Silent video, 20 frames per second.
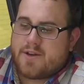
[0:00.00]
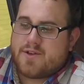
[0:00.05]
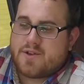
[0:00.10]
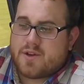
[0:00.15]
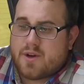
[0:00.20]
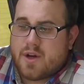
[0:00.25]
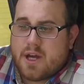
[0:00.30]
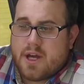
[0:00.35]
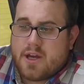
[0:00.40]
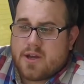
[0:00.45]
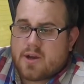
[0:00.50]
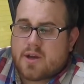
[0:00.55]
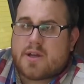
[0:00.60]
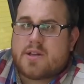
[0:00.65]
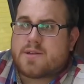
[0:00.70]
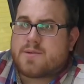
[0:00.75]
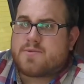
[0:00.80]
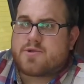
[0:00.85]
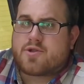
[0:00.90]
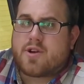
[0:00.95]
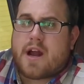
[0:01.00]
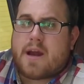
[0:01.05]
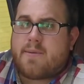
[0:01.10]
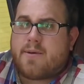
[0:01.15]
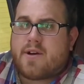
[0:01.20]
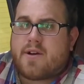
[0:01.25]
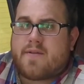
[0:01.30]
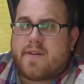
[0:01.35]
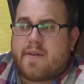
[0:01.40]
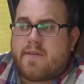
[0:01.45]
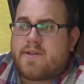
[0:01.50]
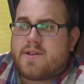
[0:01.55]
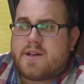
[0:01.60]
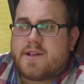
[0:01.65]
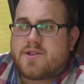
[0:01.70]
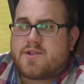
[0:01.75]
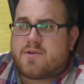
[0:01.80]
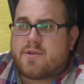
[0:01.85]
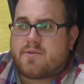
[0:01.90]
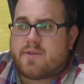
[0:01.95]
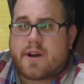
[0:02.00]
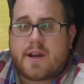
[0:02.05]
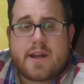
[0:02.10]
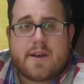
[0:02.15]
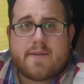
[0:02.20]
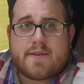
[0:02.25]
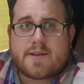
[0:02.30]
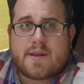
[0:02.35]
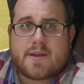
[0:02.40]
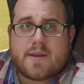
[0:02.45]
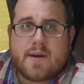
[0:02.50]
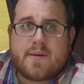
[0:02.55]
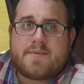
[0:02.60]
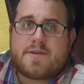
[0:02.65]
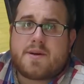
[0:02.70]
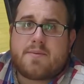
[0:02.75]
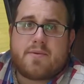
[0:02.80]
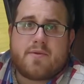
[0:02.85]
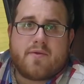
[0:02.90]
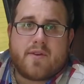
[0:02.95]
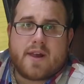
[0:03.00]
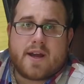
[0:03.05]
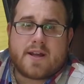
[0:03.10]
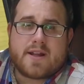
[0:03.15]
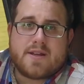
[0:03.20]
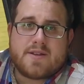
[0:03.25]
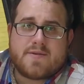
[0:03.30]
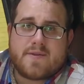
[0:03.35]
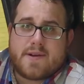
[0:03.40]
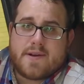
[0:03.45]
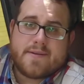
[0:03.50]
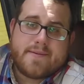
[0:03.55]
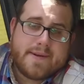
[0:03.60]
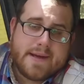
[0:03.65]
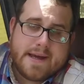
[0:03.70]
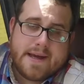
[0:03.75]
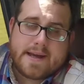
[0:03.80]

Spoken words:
So you can subscribe here if you haven't done so already. Give us a thumbs up if you like this video.